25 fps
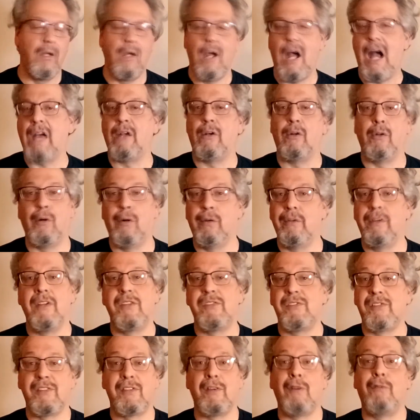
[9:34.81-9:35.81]
I don't know,
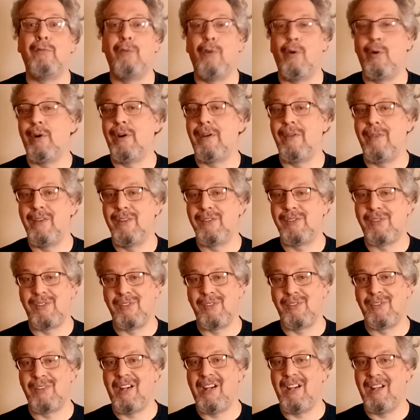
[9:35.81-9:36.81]
this is a Ford, this
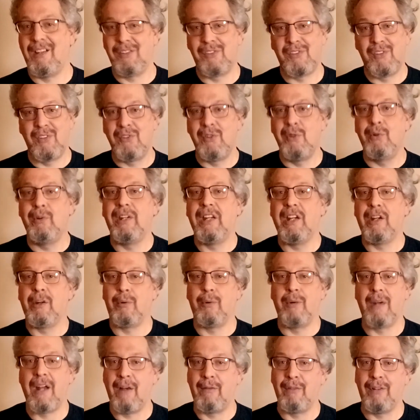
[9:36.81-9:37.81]
is a Suzuki or
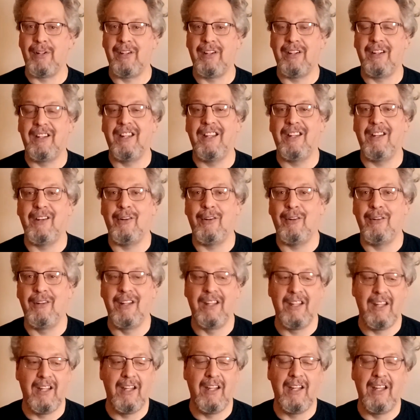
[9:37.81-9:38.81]
whatever, you know.
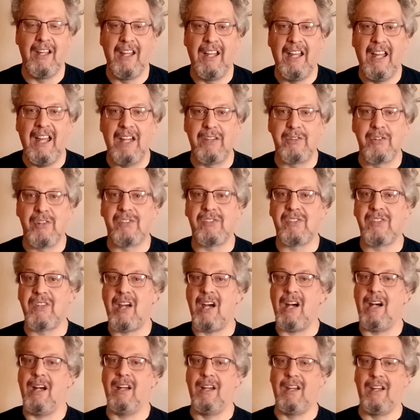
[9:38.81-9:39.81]
It just
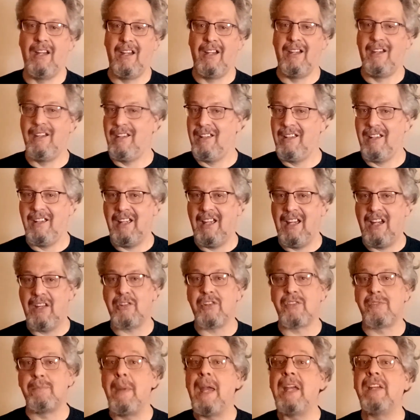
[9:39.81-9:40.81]

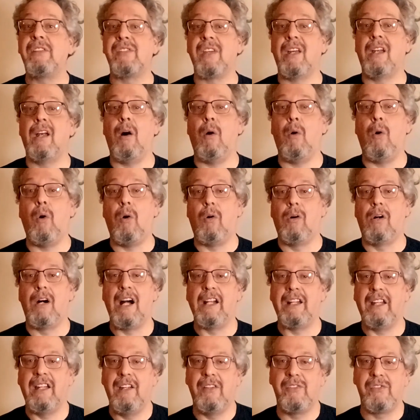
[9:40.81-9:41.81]
makes it a whole
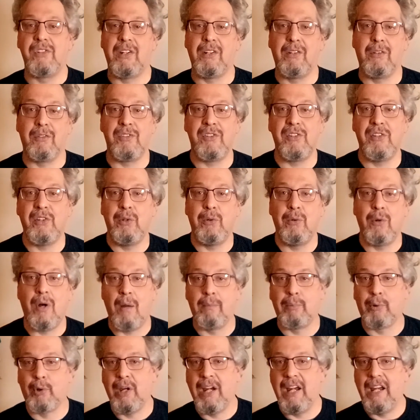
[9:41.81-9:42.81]
lot easier to
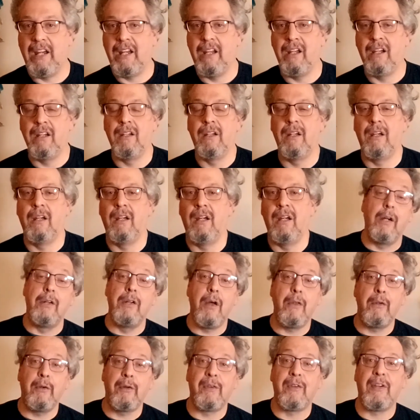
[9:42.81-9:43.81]
upgrade.
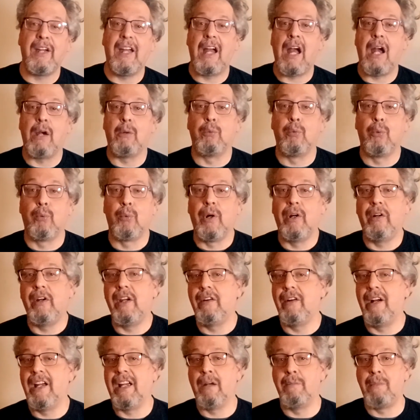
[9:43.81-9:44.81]
Another thing I really
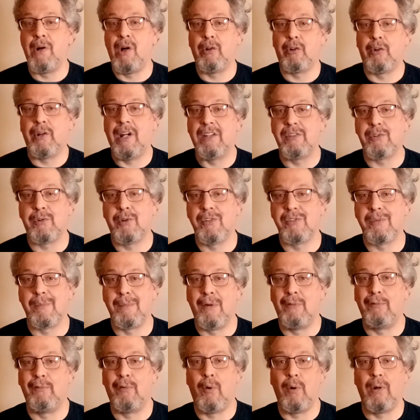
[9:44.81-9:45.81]
like about Gran
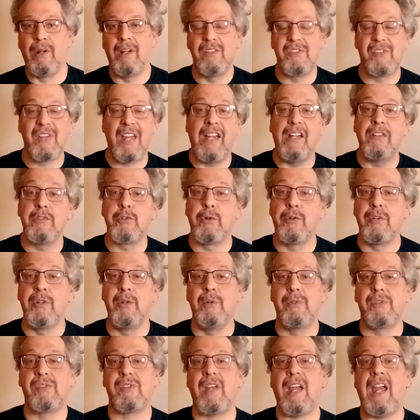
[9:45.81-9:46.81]
Turismo 4 is they
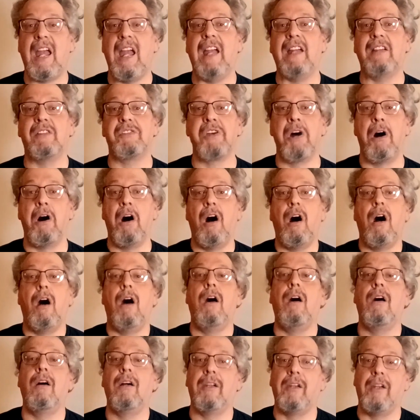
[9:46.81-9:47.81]
introduced a
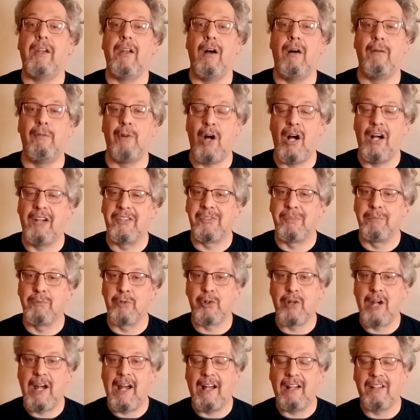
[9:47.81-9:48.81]
ton of awesome
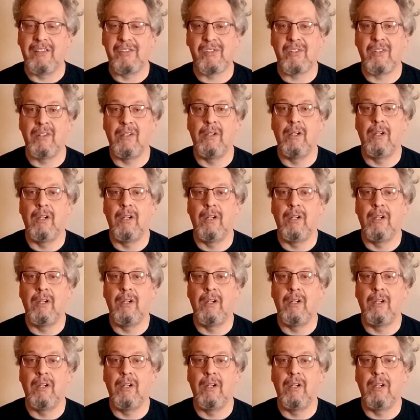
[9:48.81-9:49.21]
tracks.